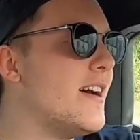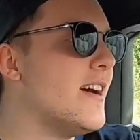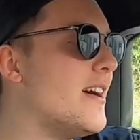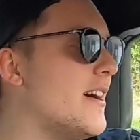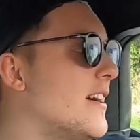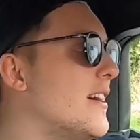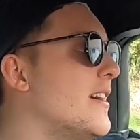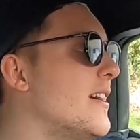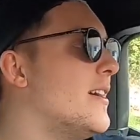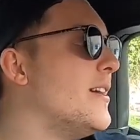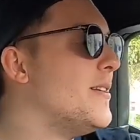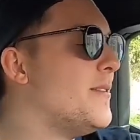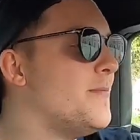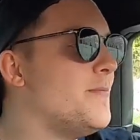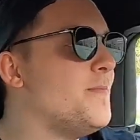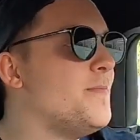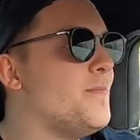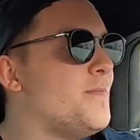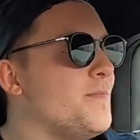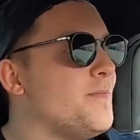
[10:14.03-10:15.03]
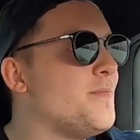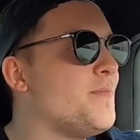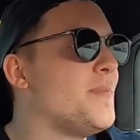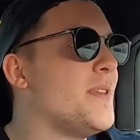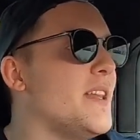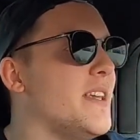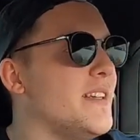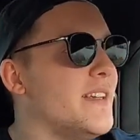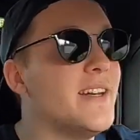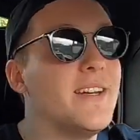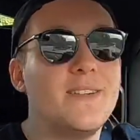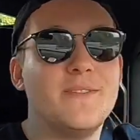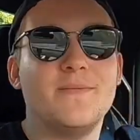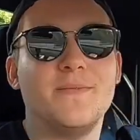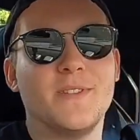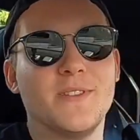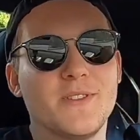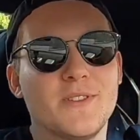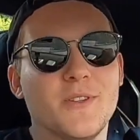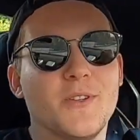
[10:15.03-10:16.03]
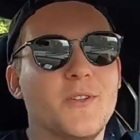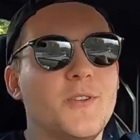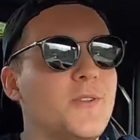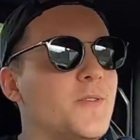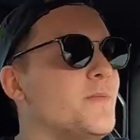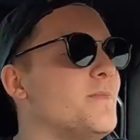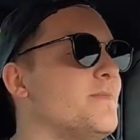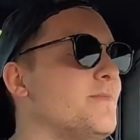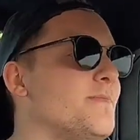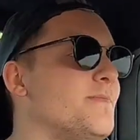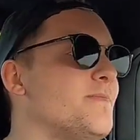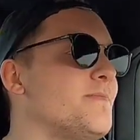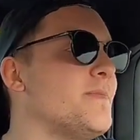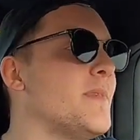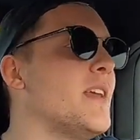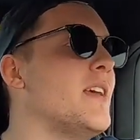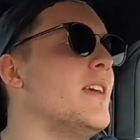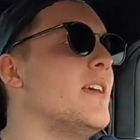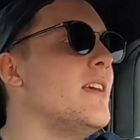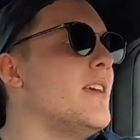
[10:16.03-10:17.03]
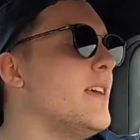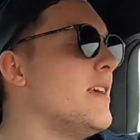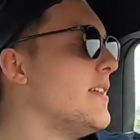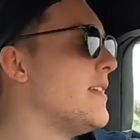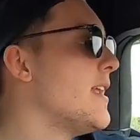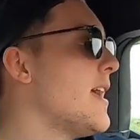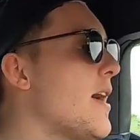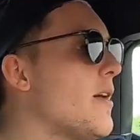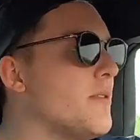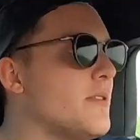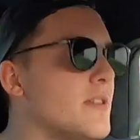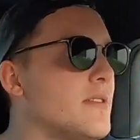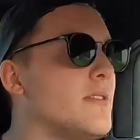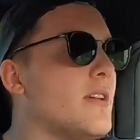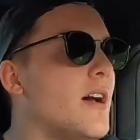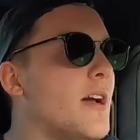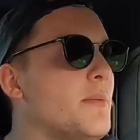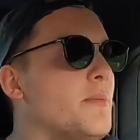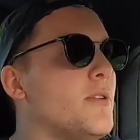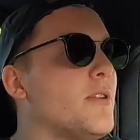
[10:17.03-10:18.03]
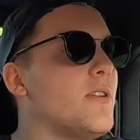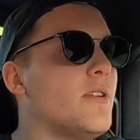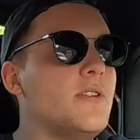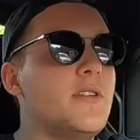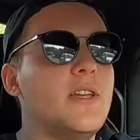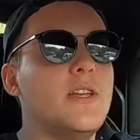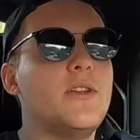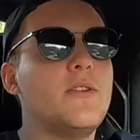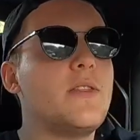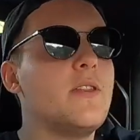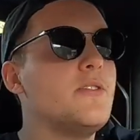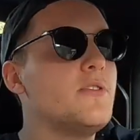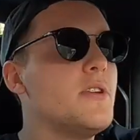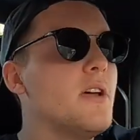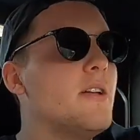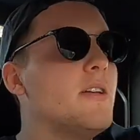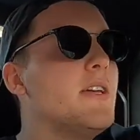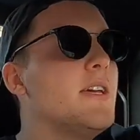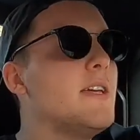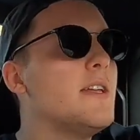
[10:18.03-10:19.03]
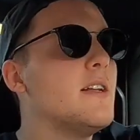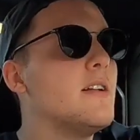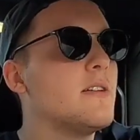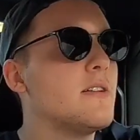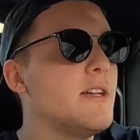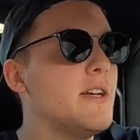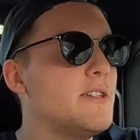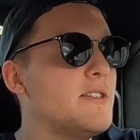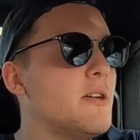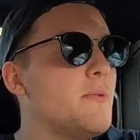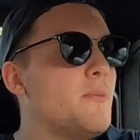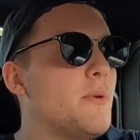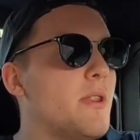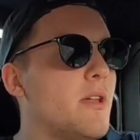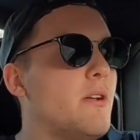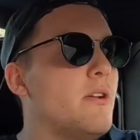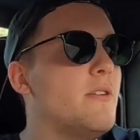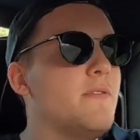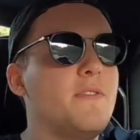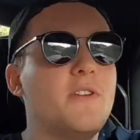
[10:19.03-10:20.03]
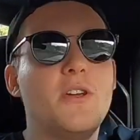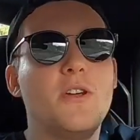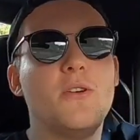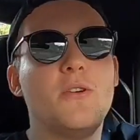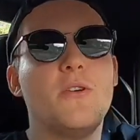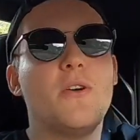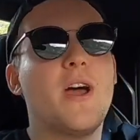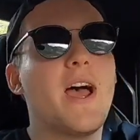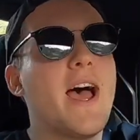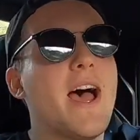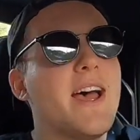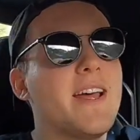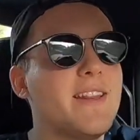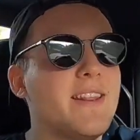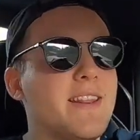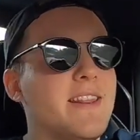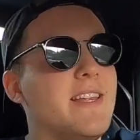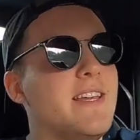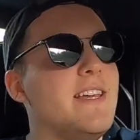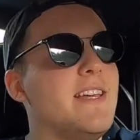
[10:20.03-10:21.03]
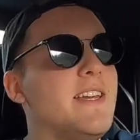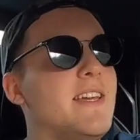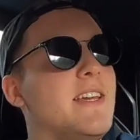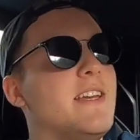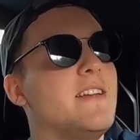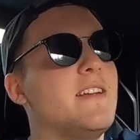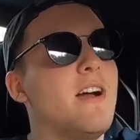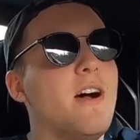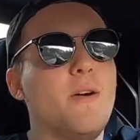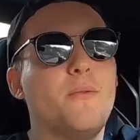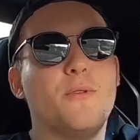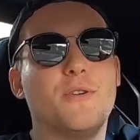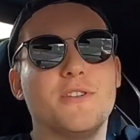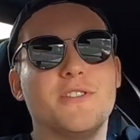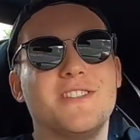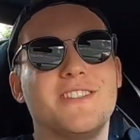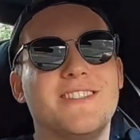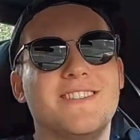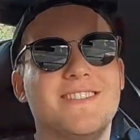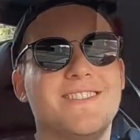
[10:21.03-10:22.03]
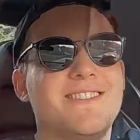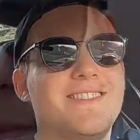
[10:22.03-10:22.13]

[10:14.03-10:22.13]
Yeah, so now it's time to continue the journey and I'll catch up with all of you at the car wash.